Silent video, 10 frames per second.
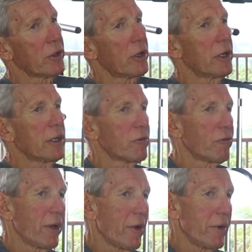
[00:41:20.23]
It's
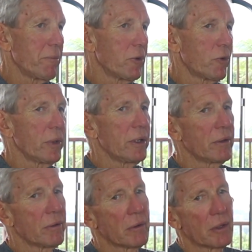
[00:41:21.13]
varied
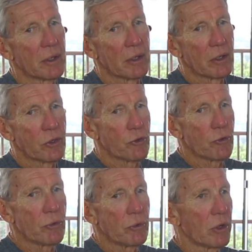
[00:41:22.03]
between
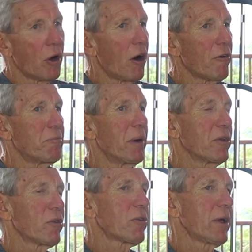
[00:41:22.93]
2.5
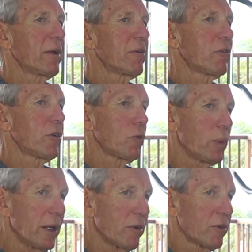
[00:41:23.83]
months and 6
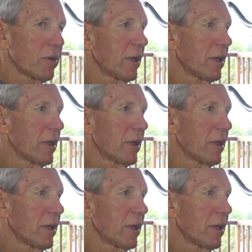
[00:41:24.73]
weeks,